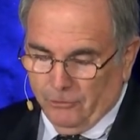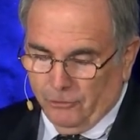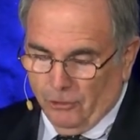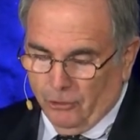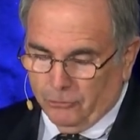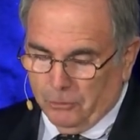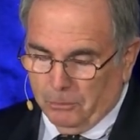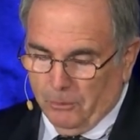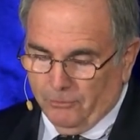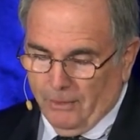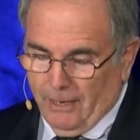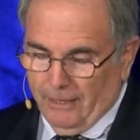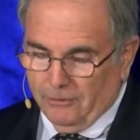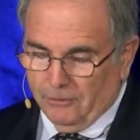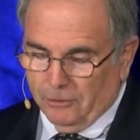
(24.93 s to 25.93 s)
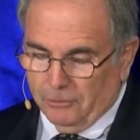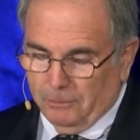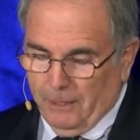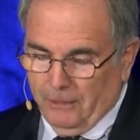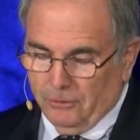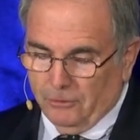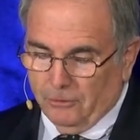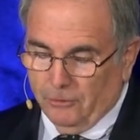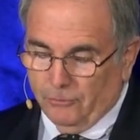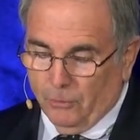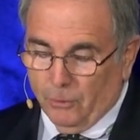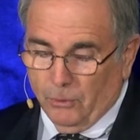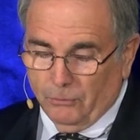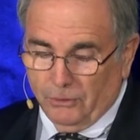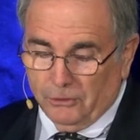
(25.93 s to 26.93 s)
She also provides a space
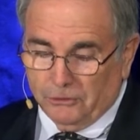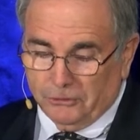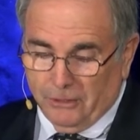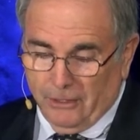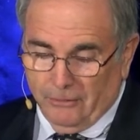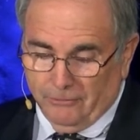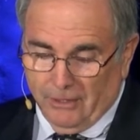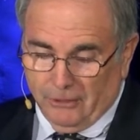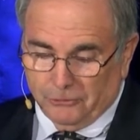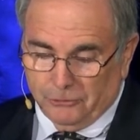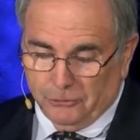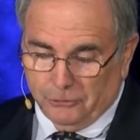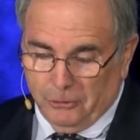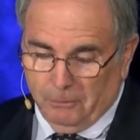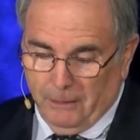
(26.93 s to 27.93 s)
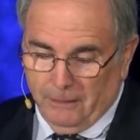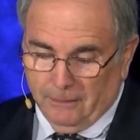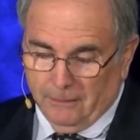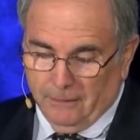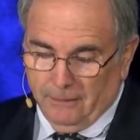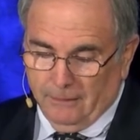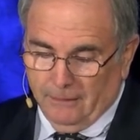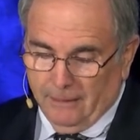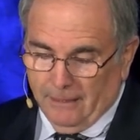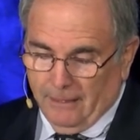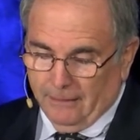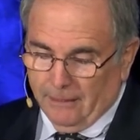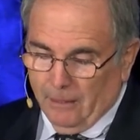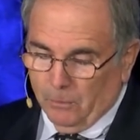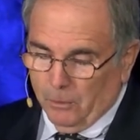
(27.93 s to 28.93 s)
for real estate investors to meet
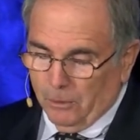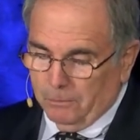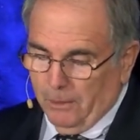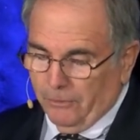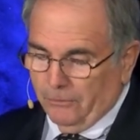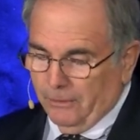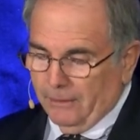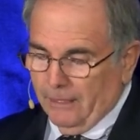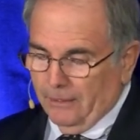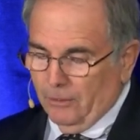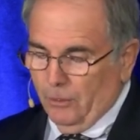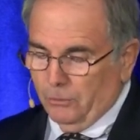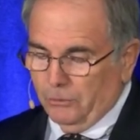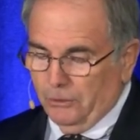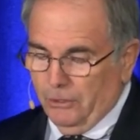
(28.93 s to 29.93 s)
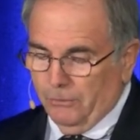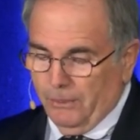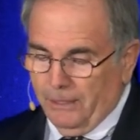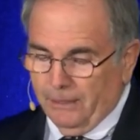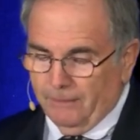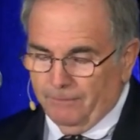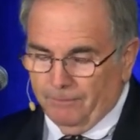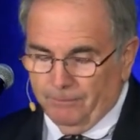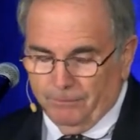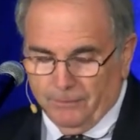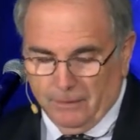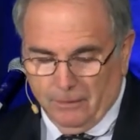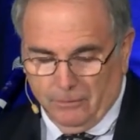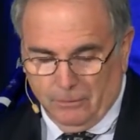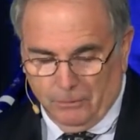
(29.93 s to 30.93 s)
and network monthly at OC REIA,
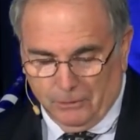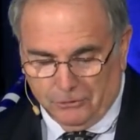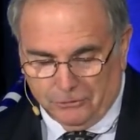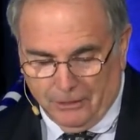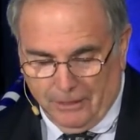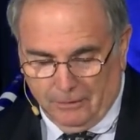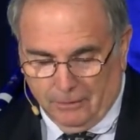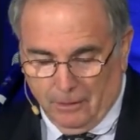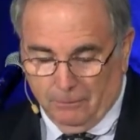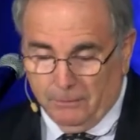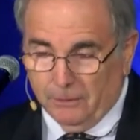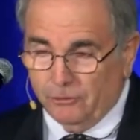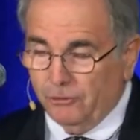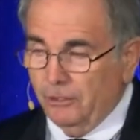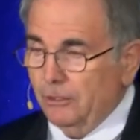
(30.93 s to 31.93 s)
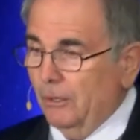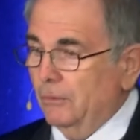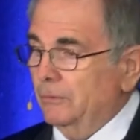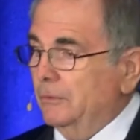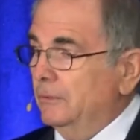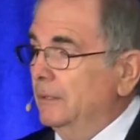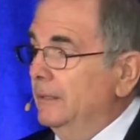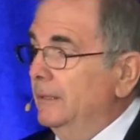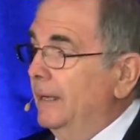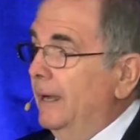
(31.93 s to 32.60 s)
the real estate club that she owns.